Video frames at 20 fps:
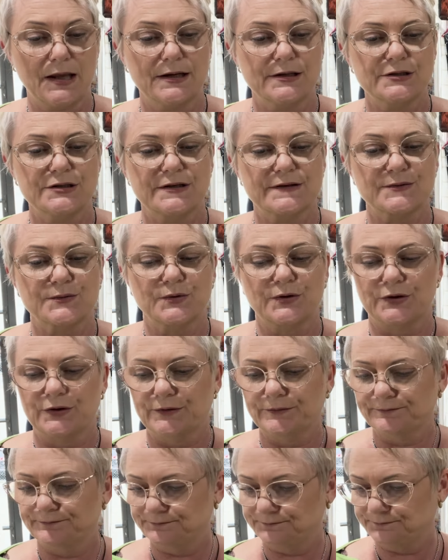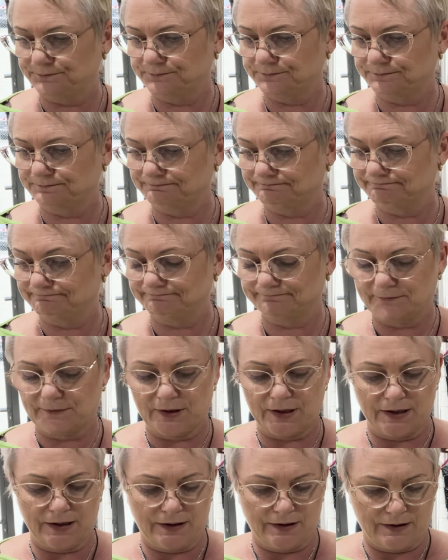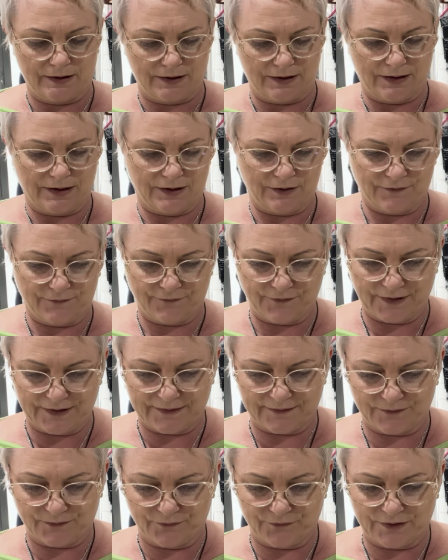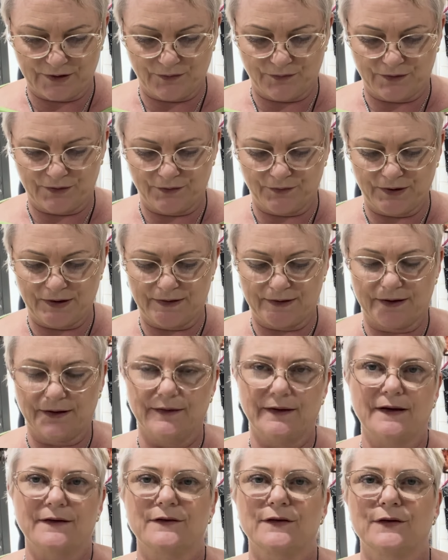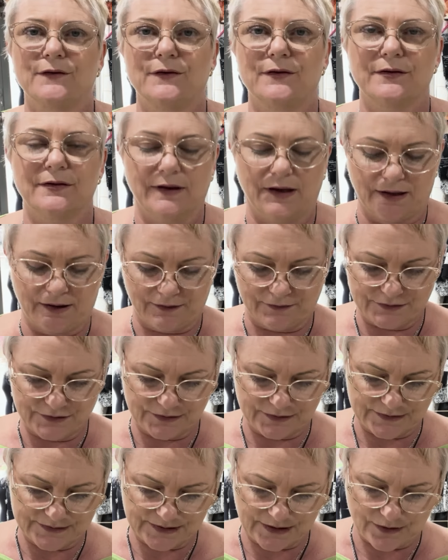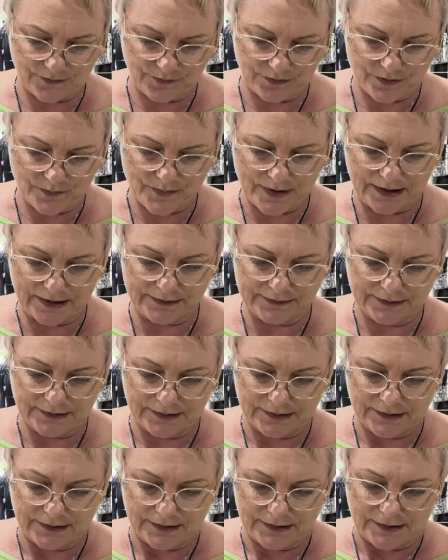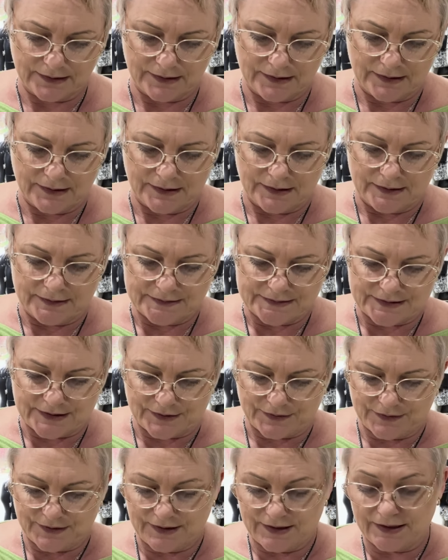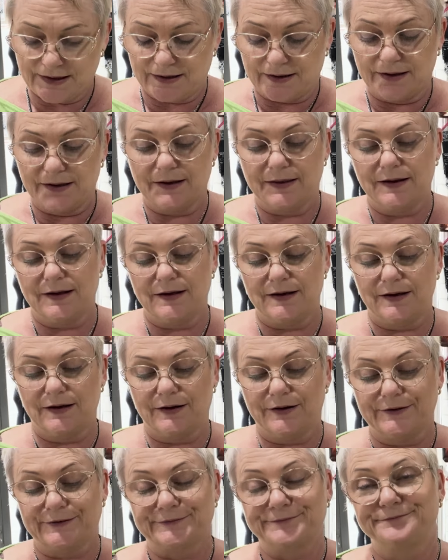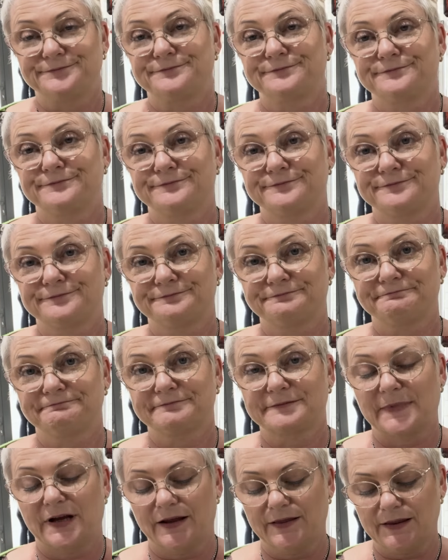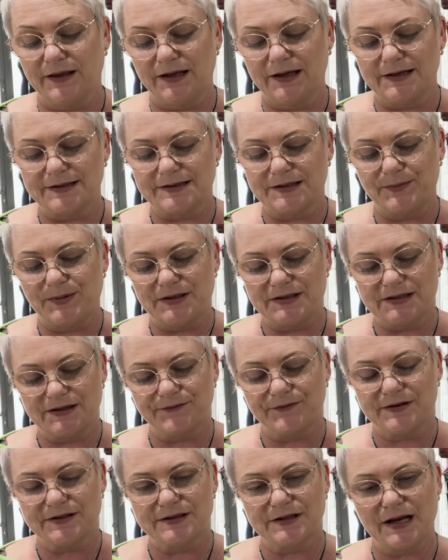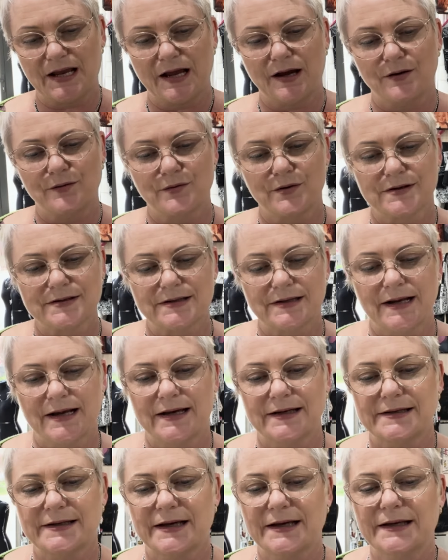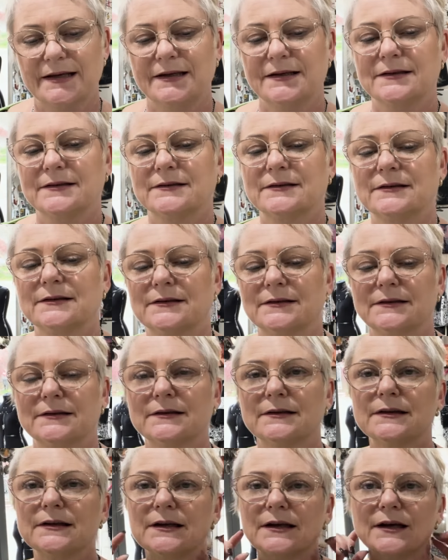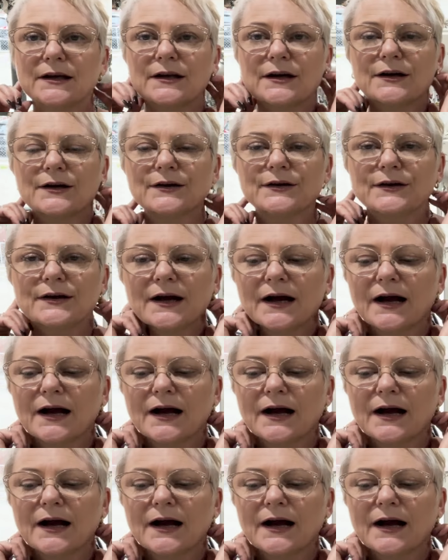She doesn't want to. And her friend doesn't really want to either, and that's who, should just go with her mate. So, yeah, there you go. I think it's a bit different to how it was in our day, You go